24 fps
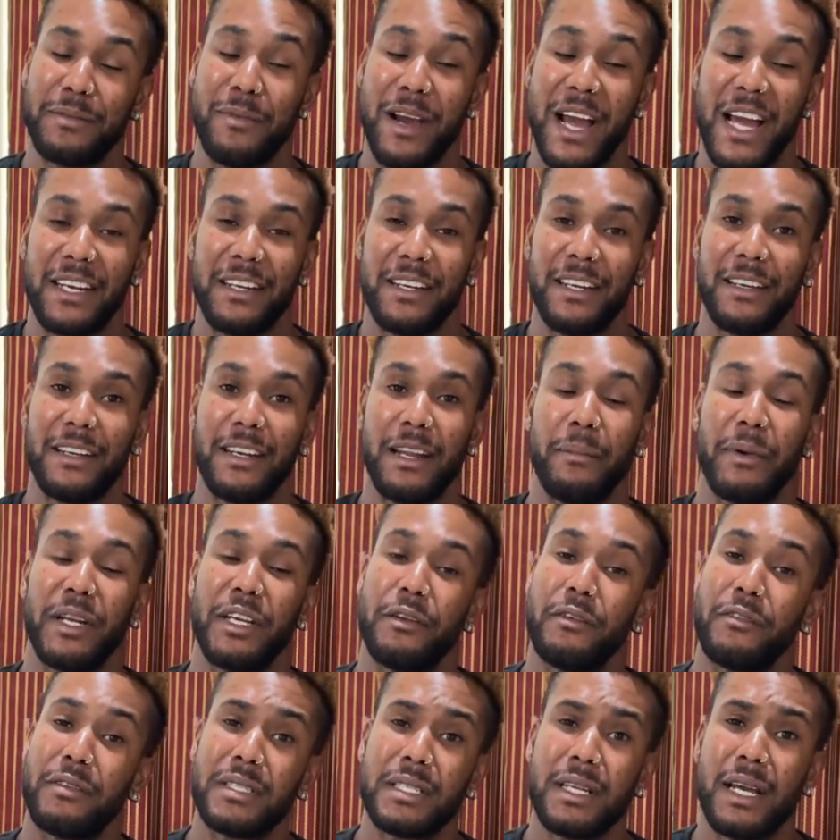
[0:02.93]
Brandon. I'm a
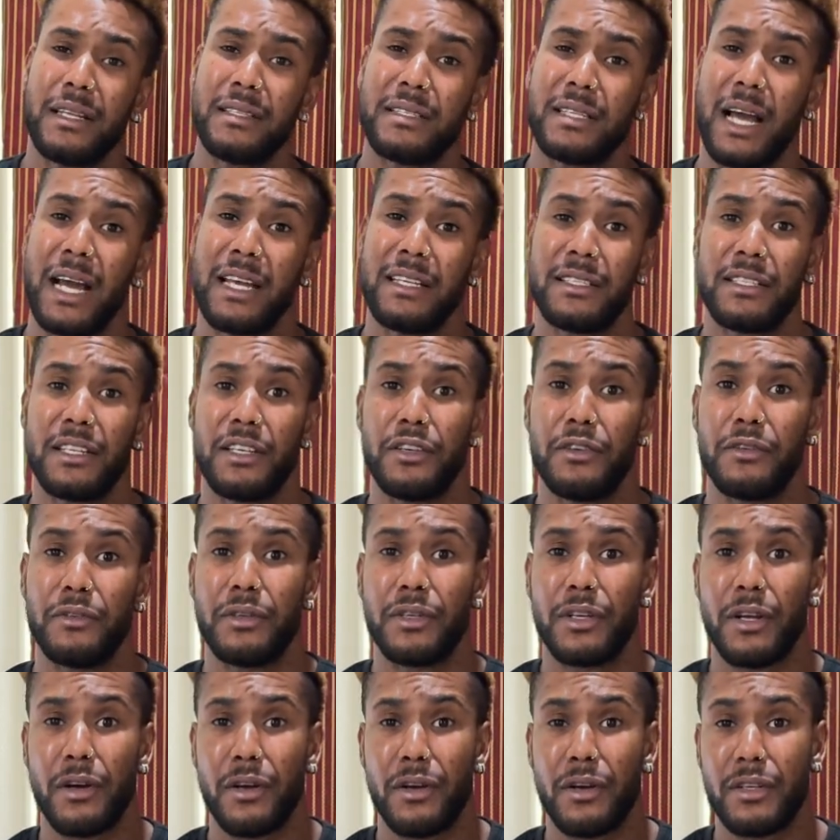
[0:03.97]
neuroscience ICU
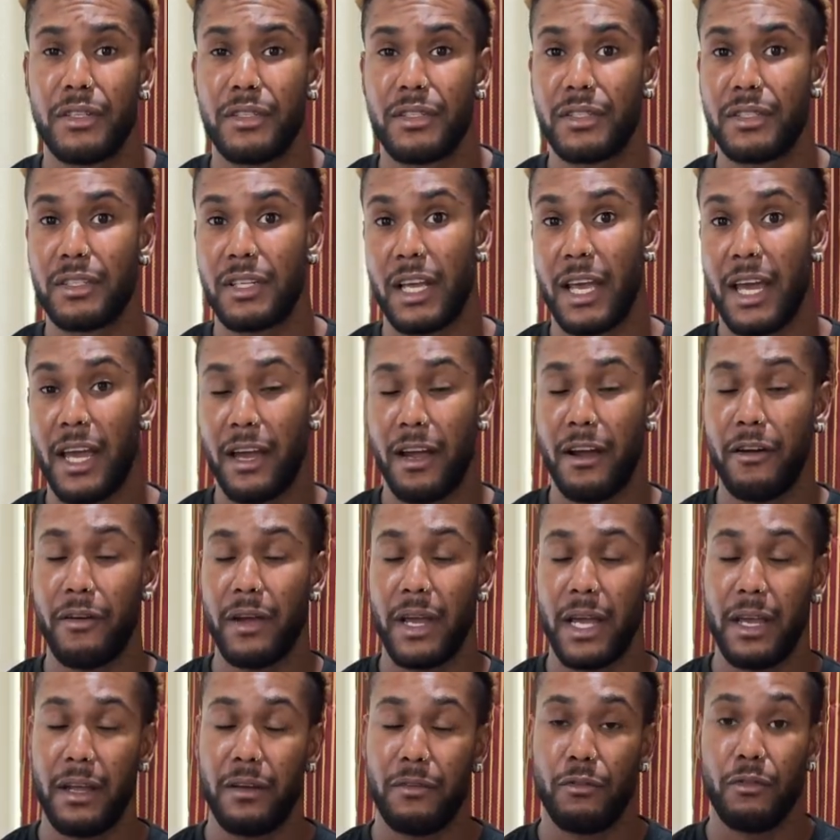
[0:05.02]
nurse here
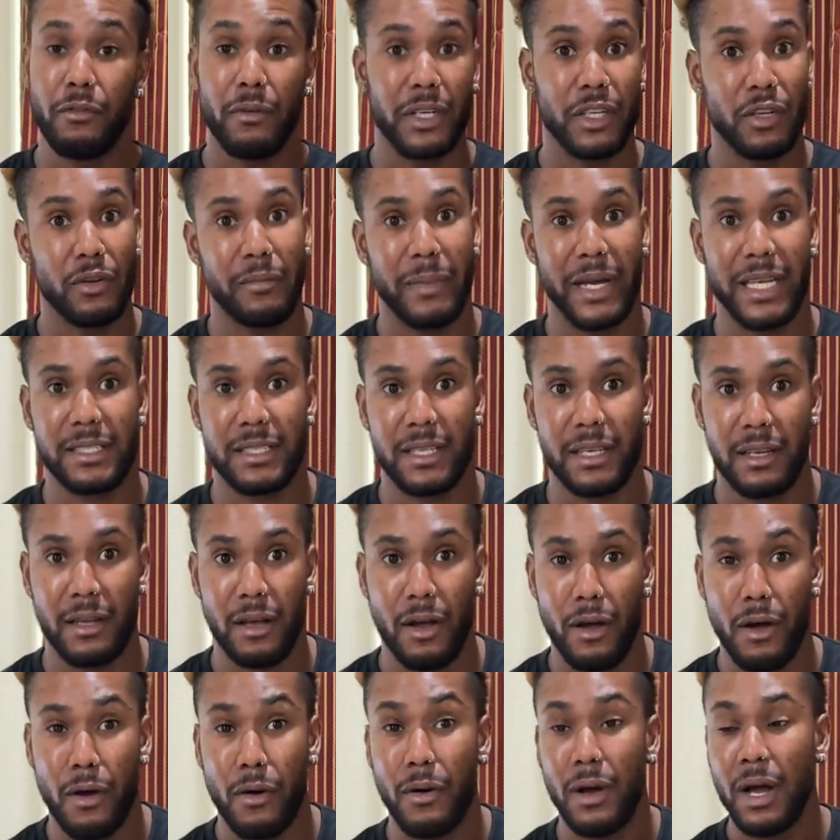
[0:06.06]
in Rua, New
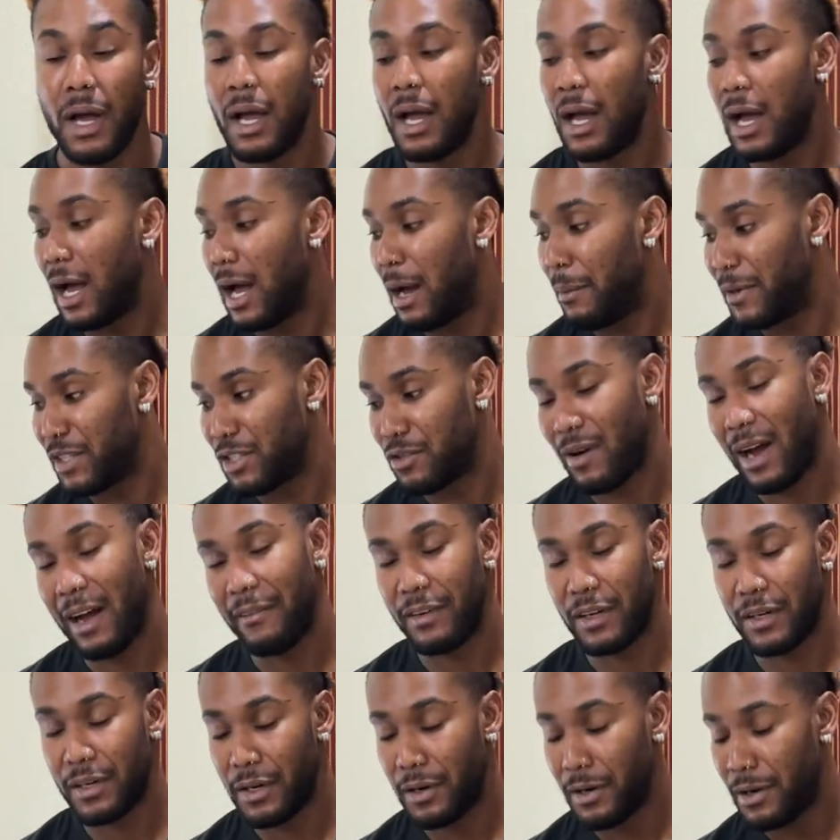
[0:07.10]
Mexico. I'm a
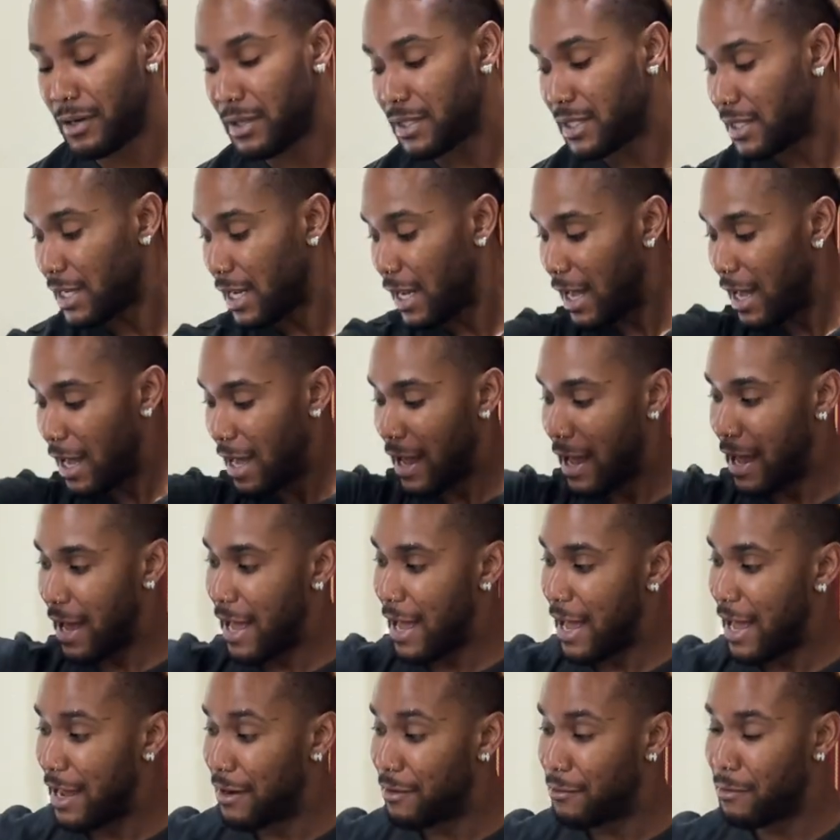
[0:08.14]
travel nurse,
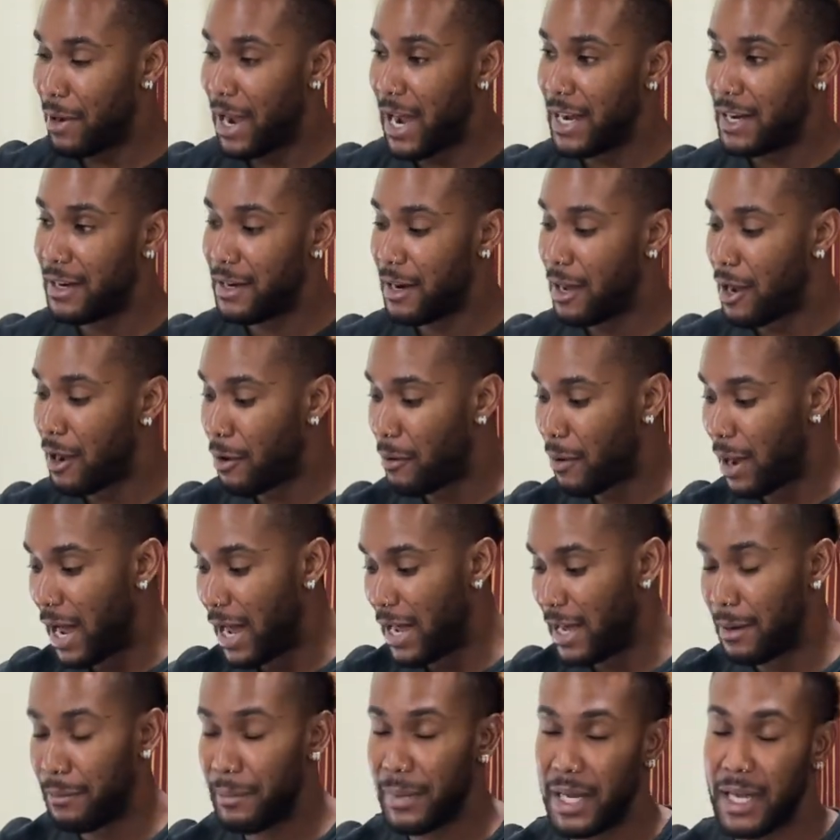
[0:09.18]
and right now I
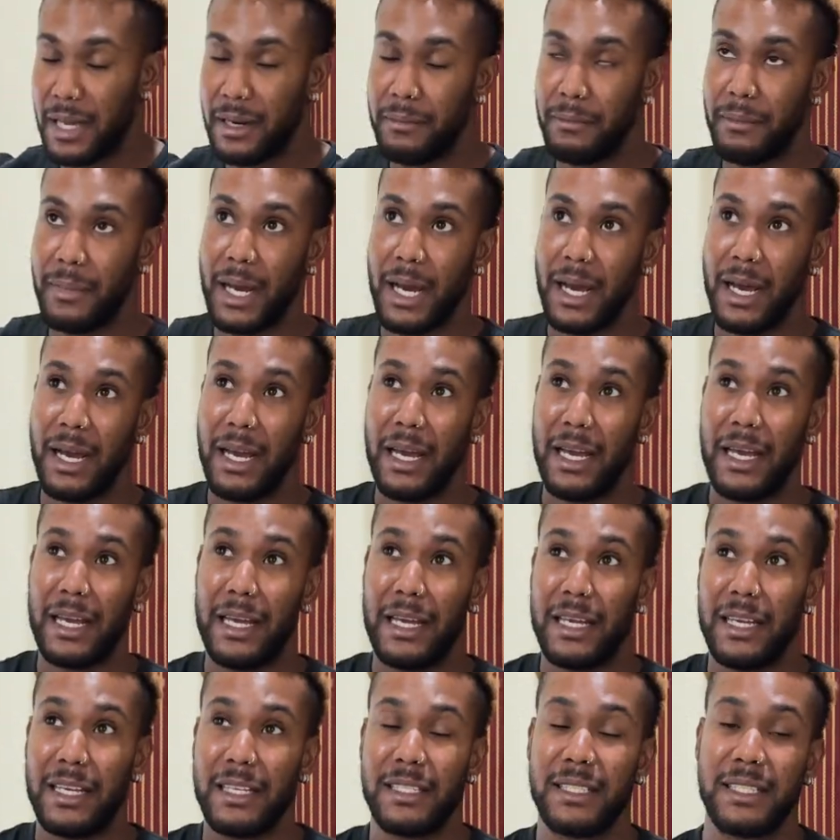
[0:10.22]
am in
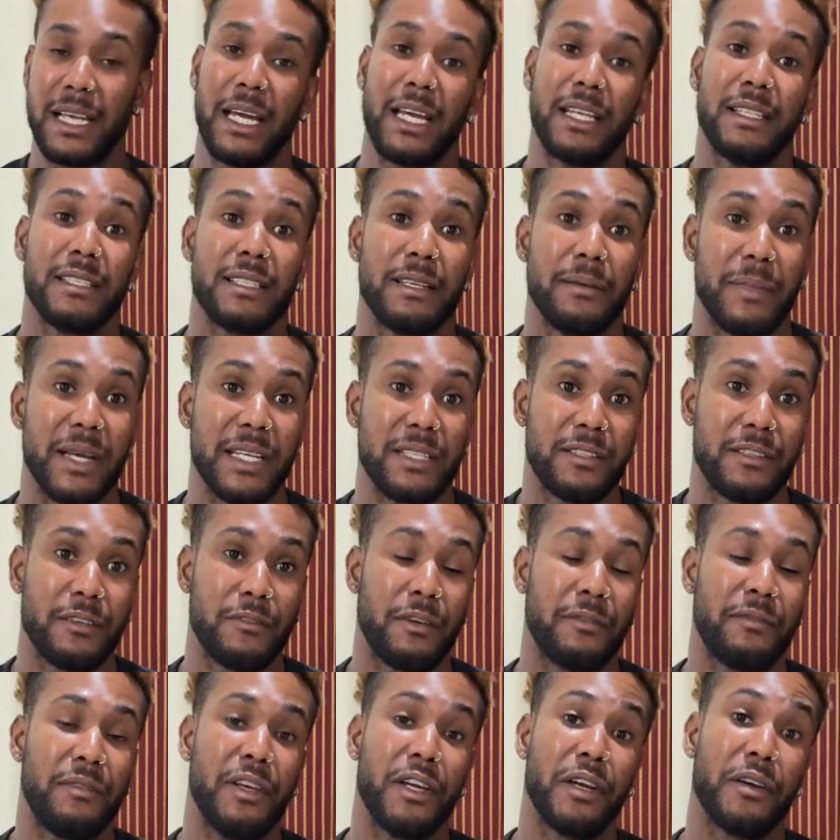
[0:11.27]
my second semester
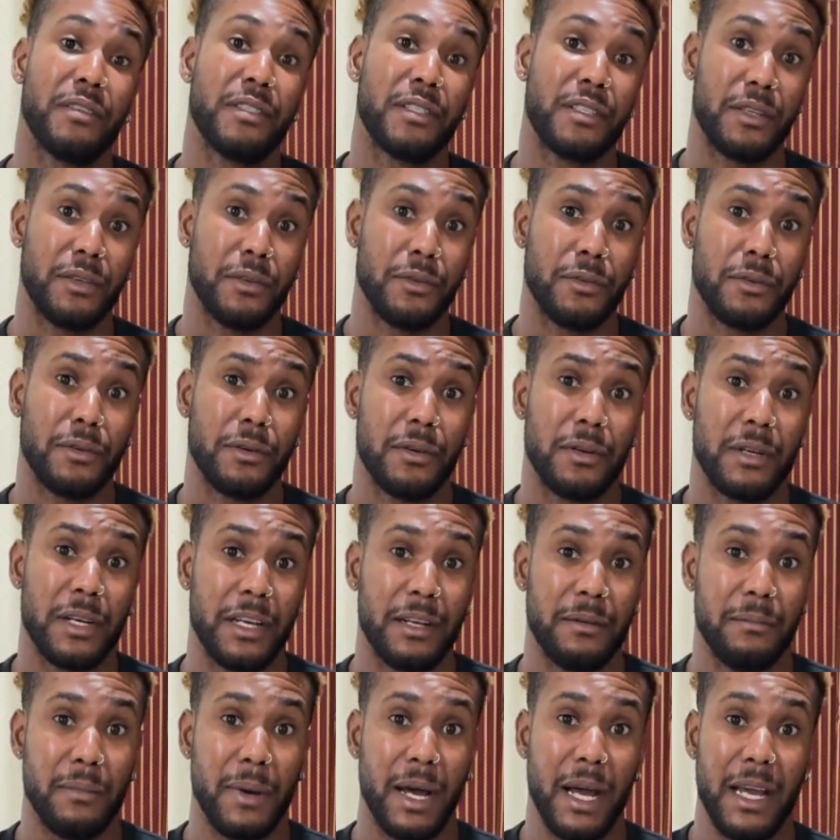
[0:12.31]
of year 2
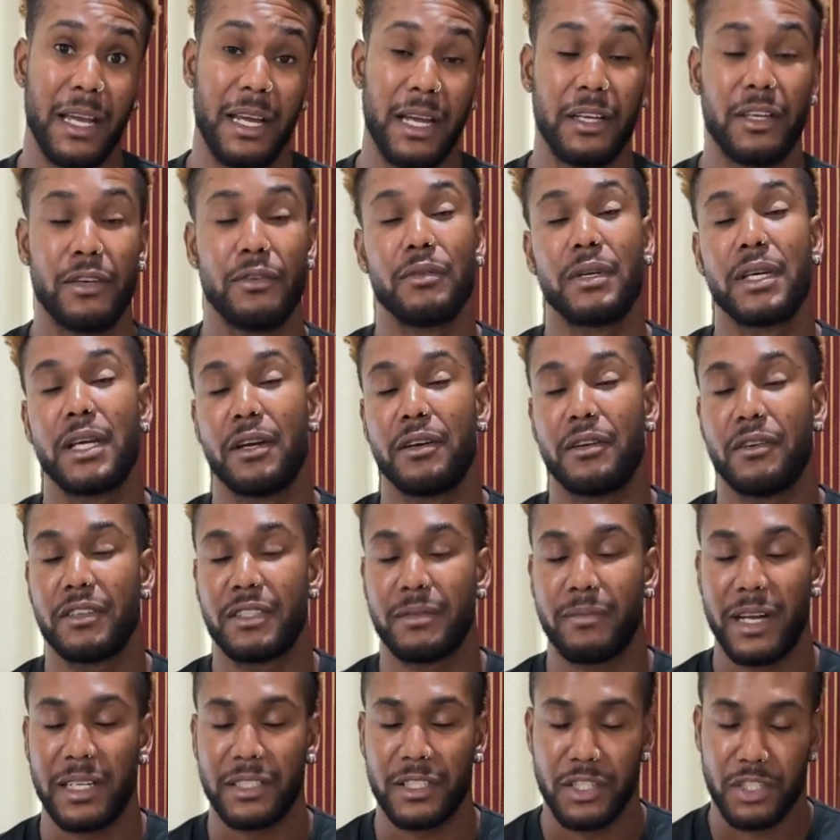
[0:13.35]
in my acute care nurse
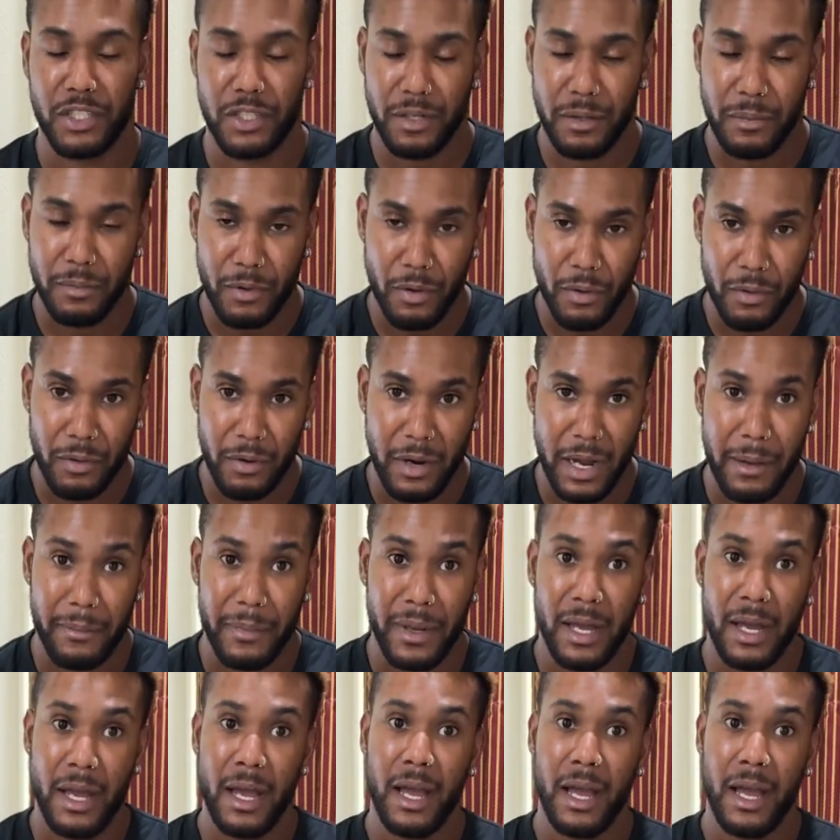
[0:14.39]
practitioner program.